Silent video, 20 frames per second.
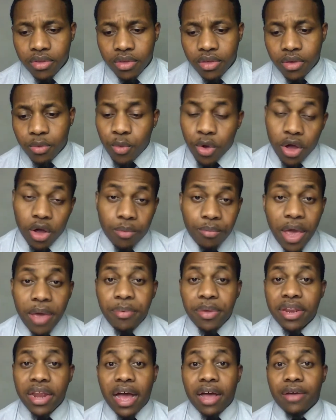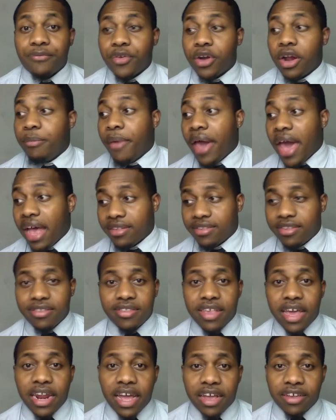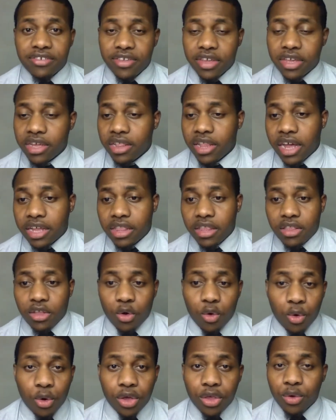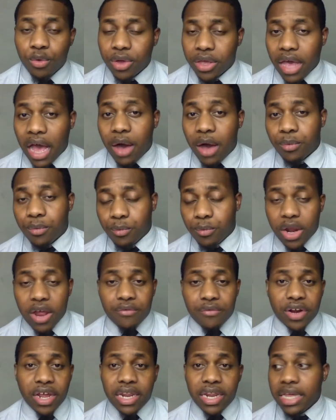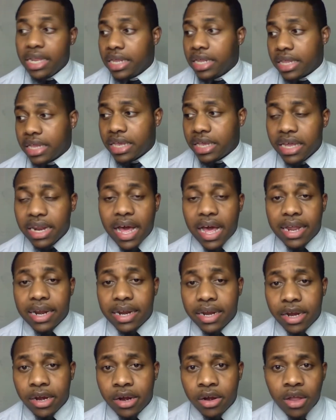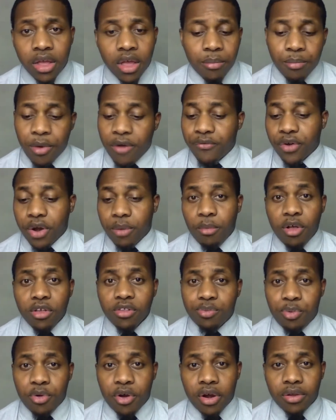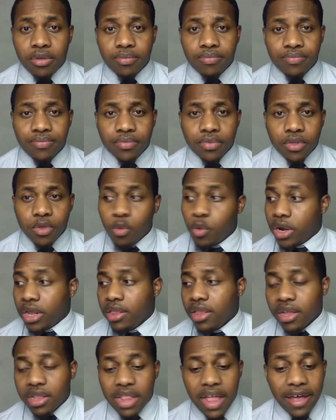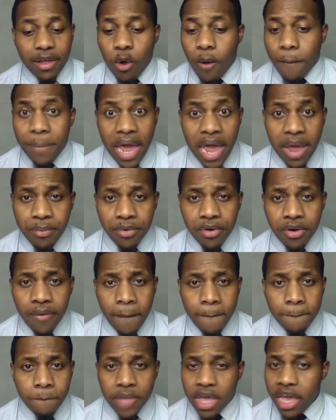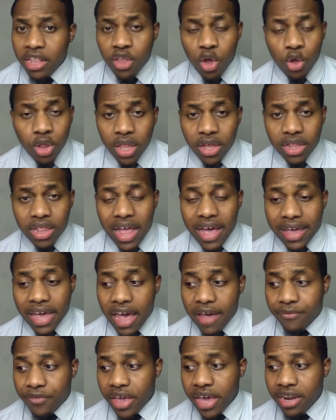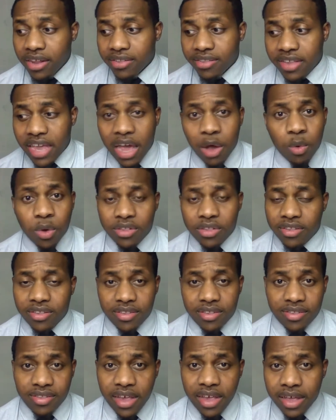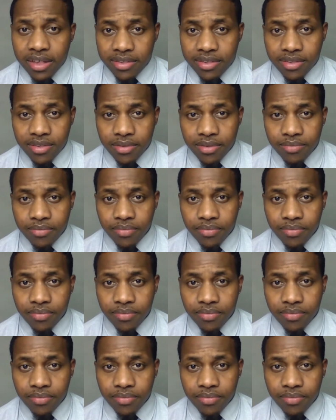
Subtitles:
Well, maybe not for the masses that actually collected the oil and got whatever they needed to out of there. But for the most part, what it looked like on paper, it don't look like Afghanistan was a success.